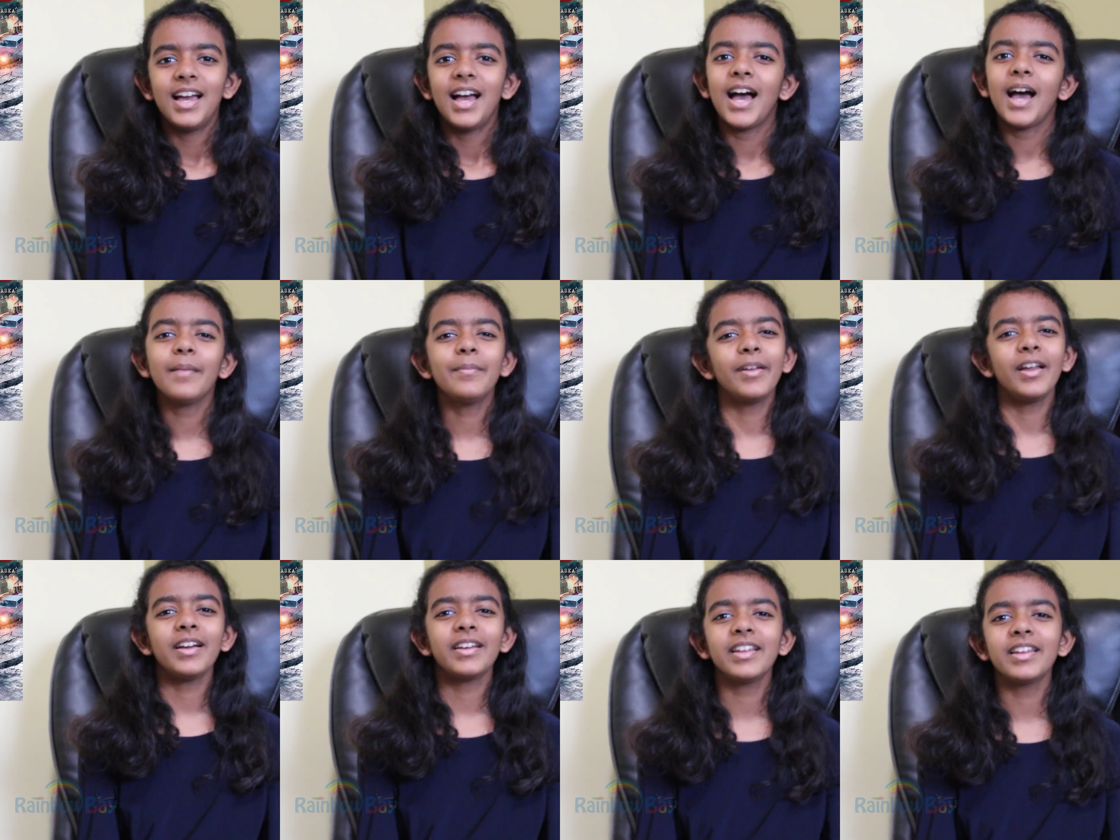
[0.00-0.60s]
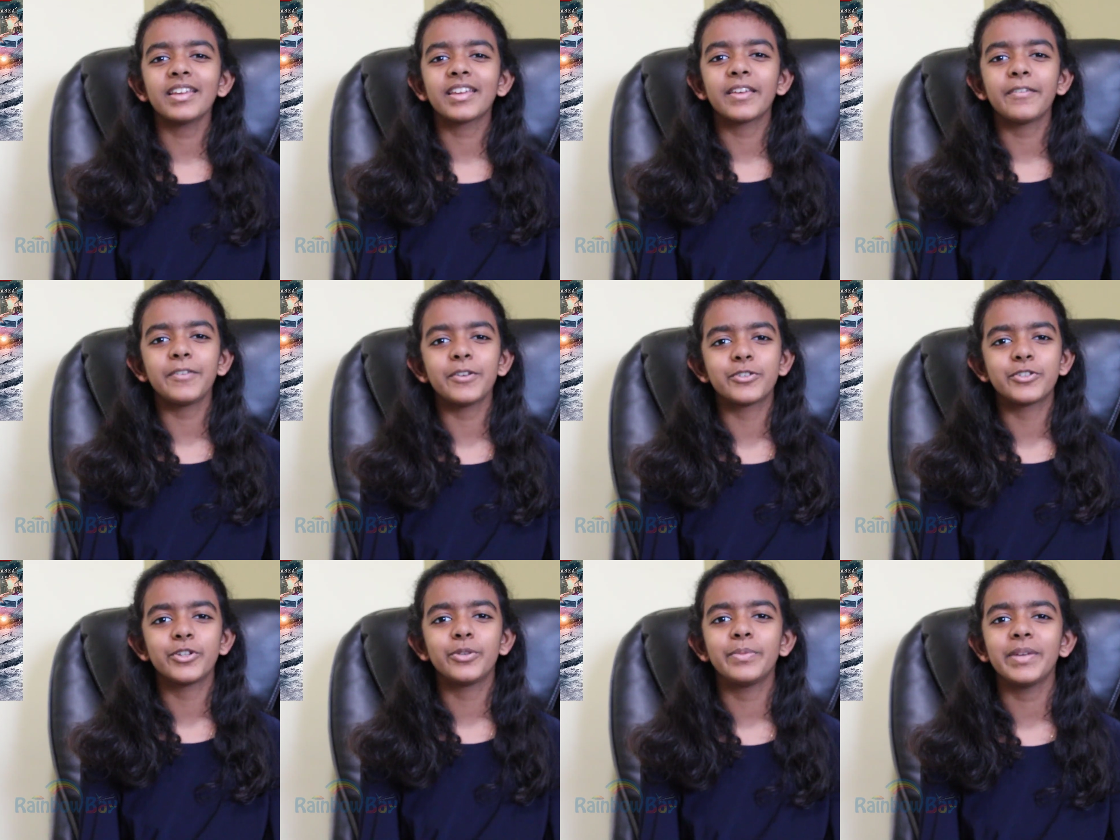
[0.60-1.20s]
I'm not going to give
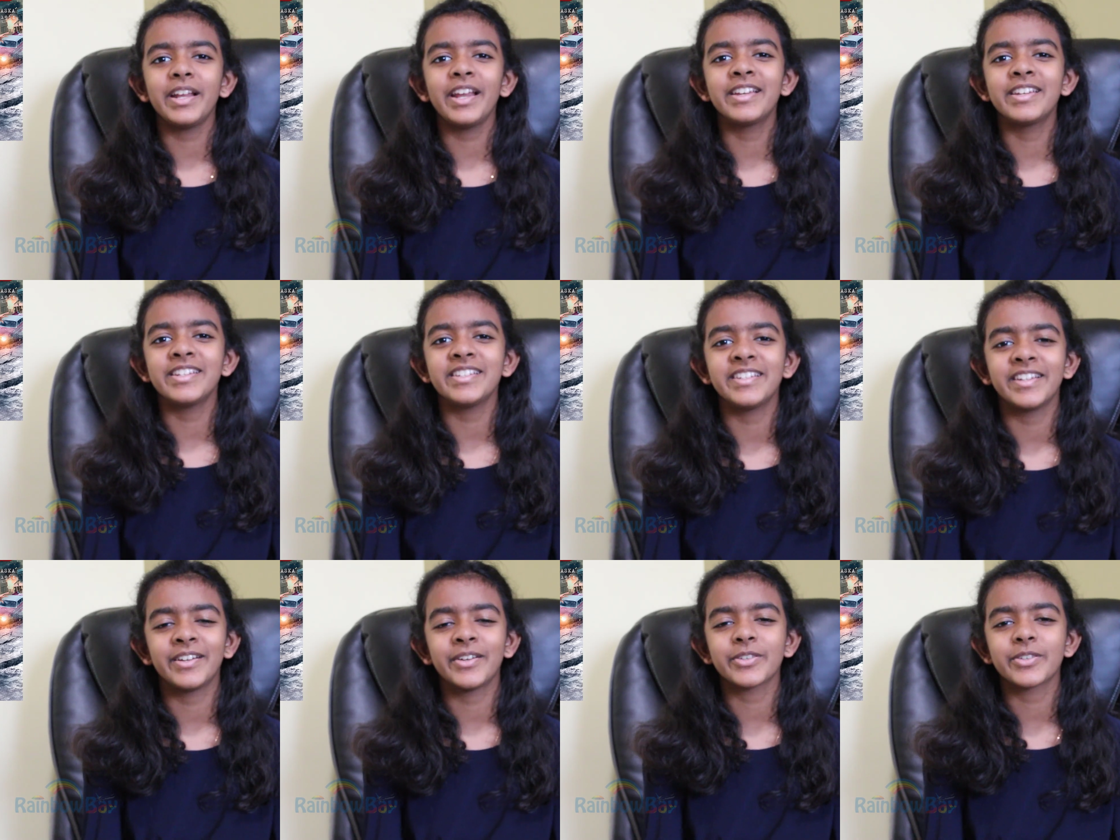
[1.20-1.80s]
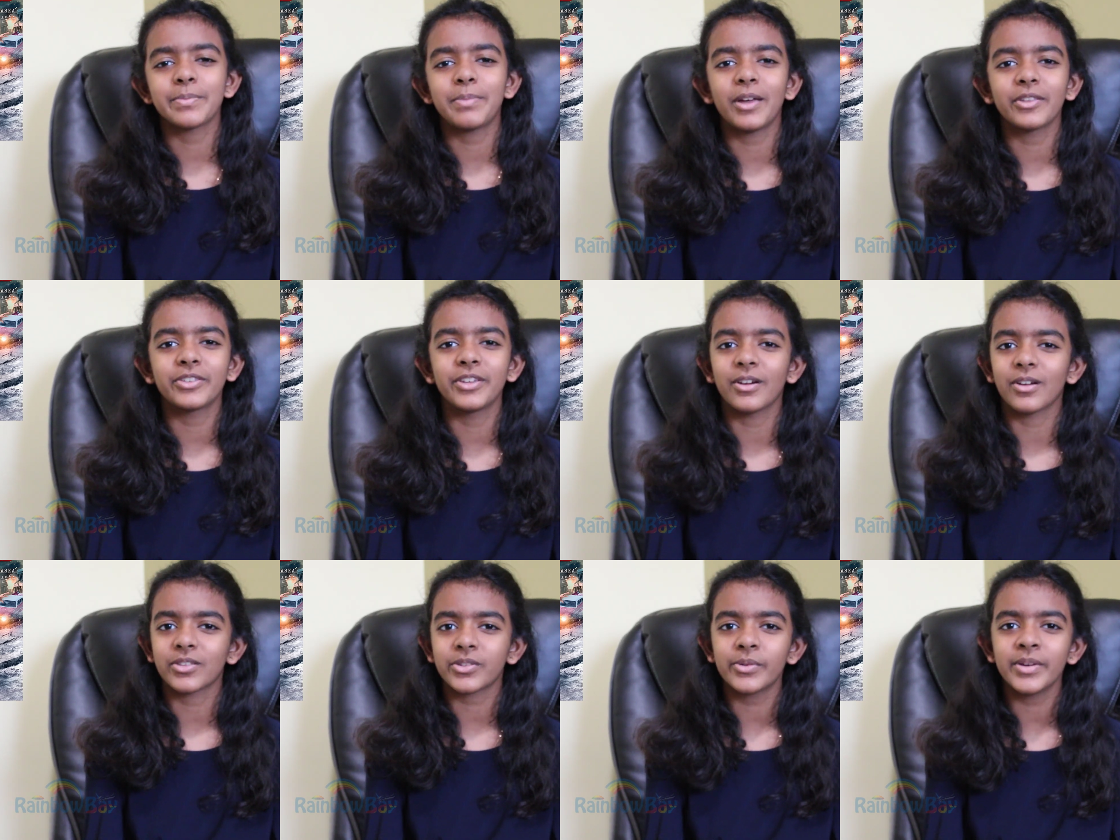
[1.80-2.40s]
you too many details about
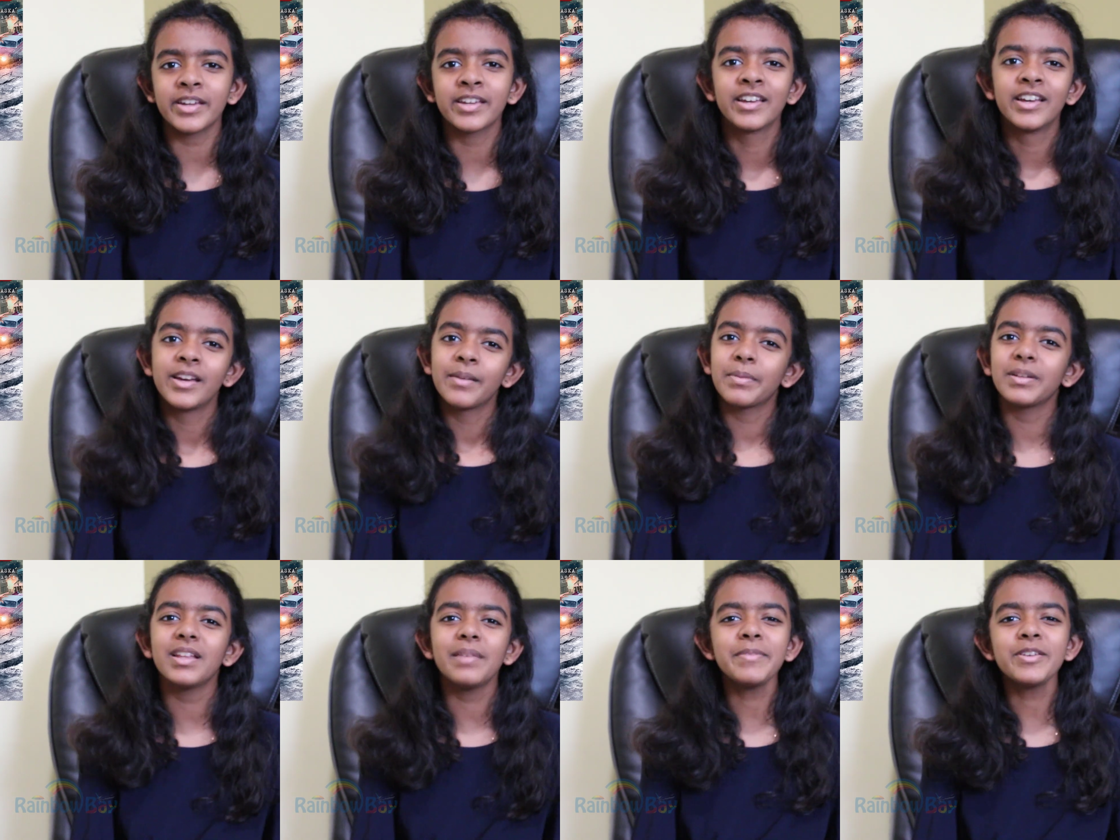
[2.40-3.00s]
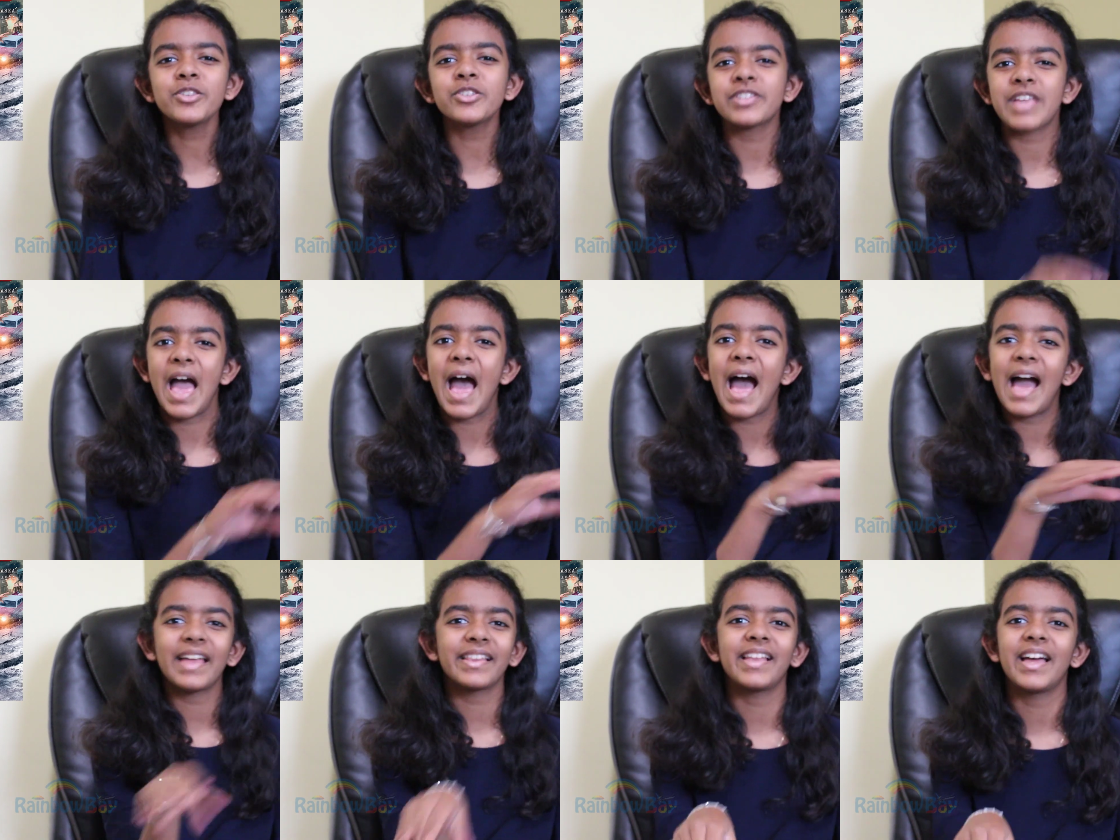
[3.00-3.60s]
the earthquake, but let me just
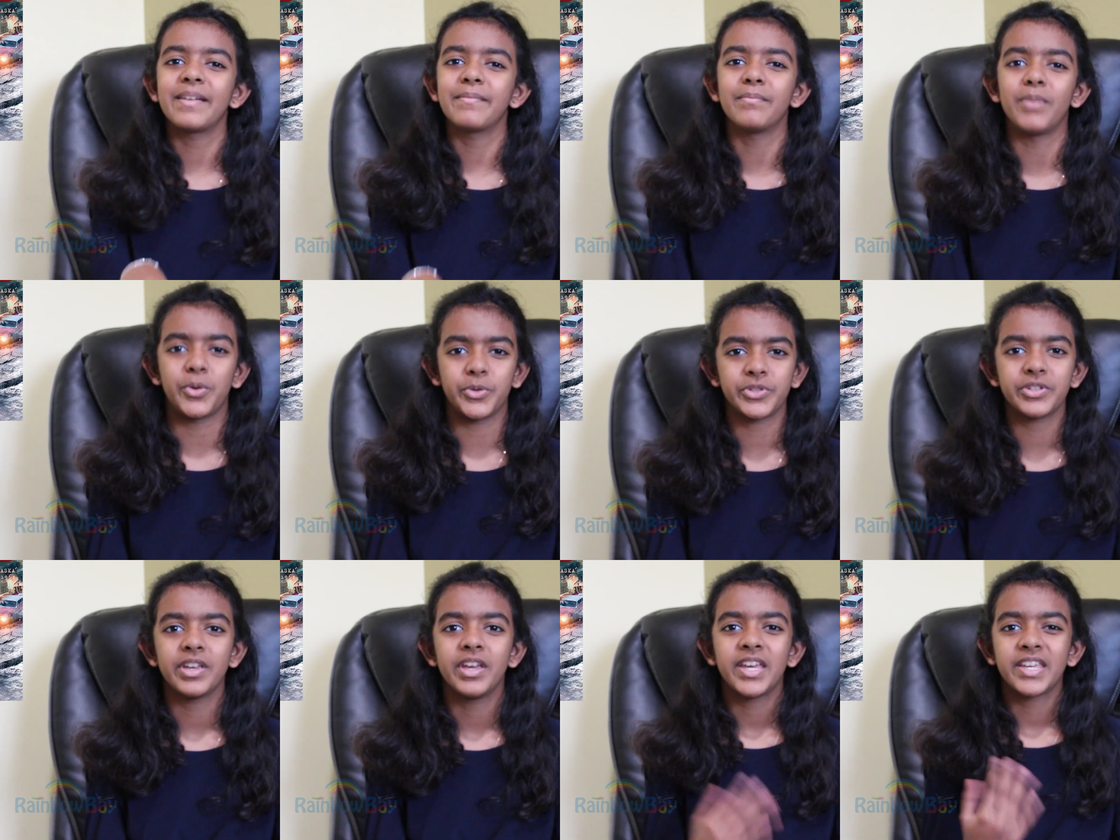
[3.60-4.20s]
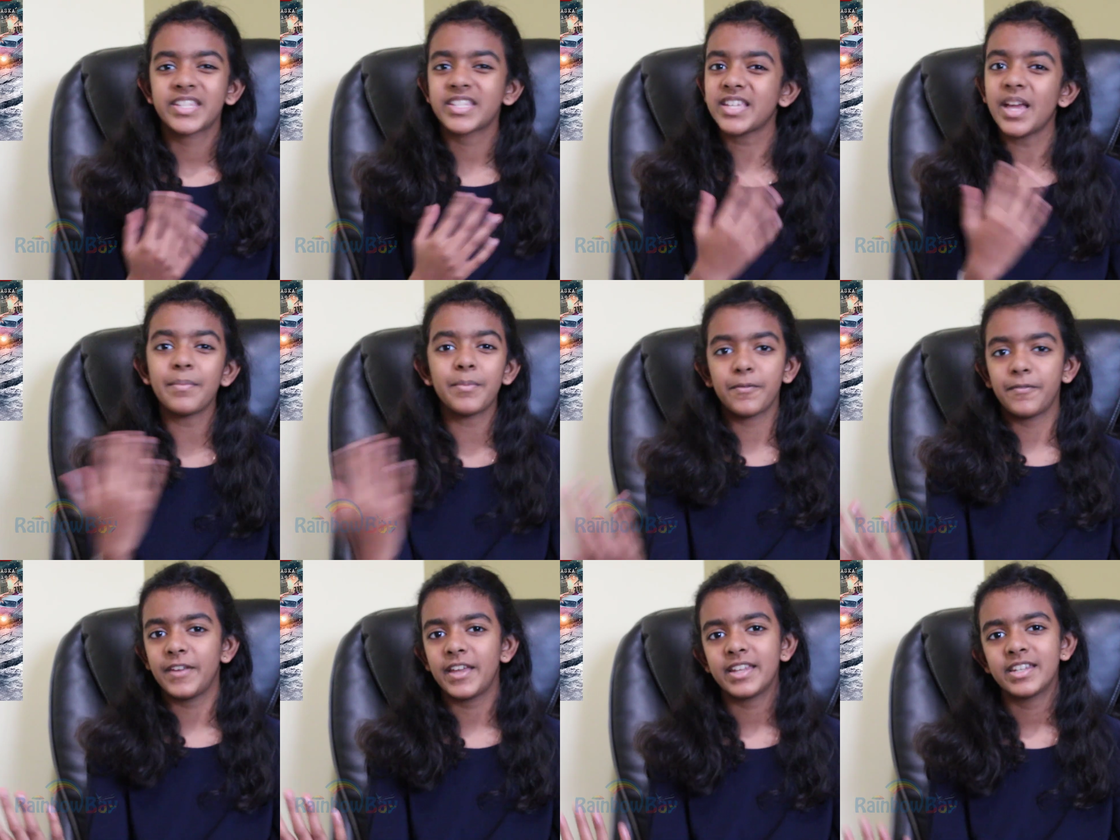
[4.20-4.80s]
highlight most, some
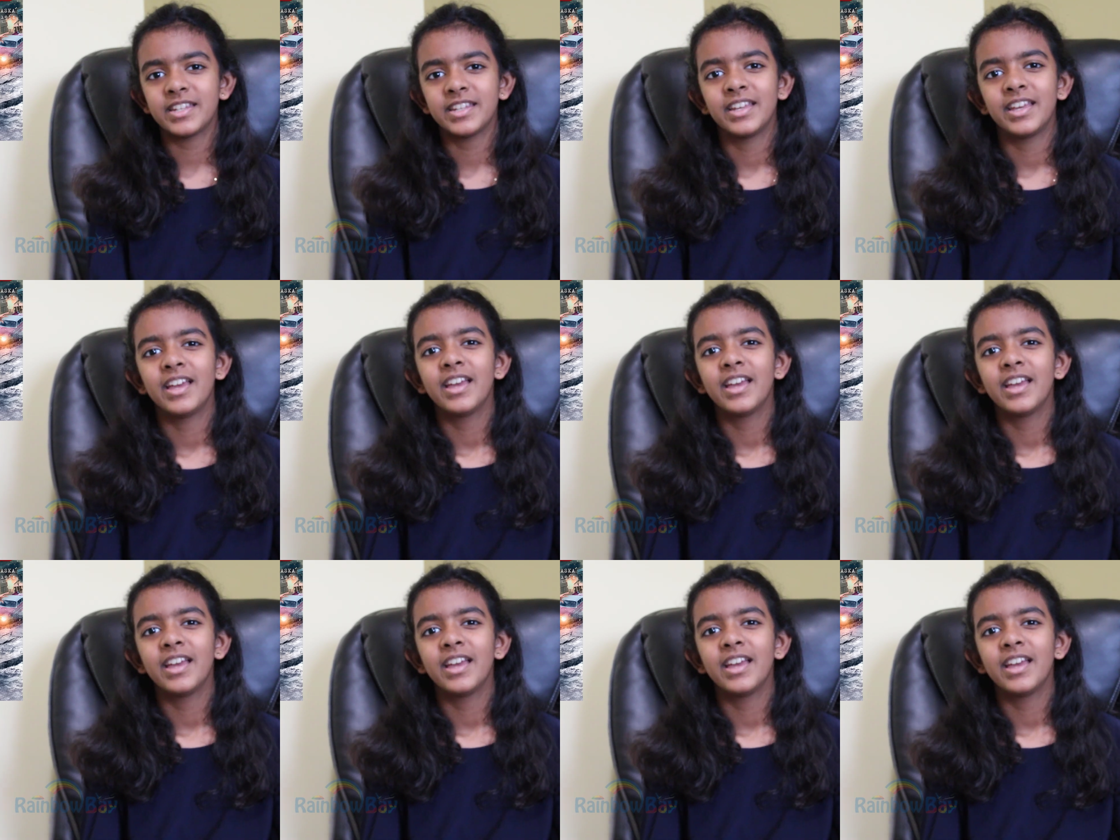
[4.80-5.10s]
of it.